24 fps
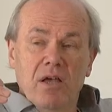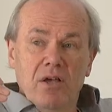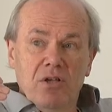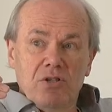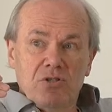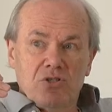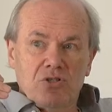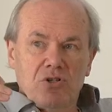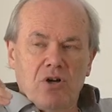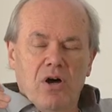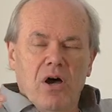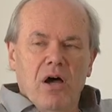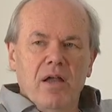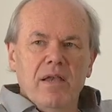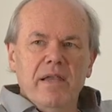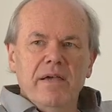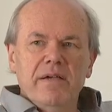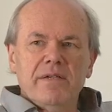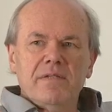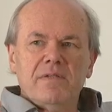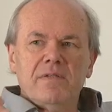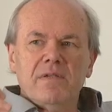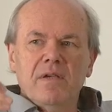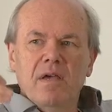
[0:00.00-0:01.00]

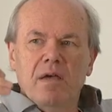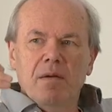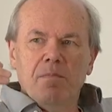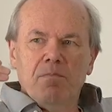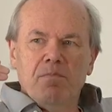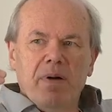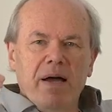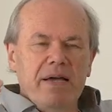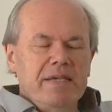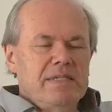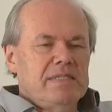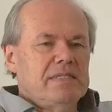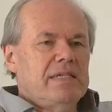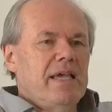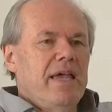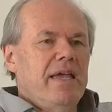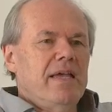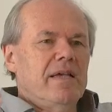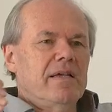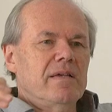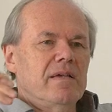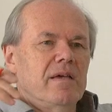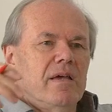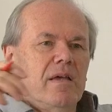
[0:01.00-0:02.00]
scholars by
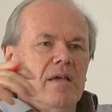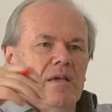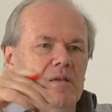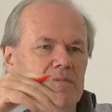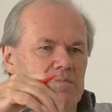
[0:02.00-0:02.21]
saying,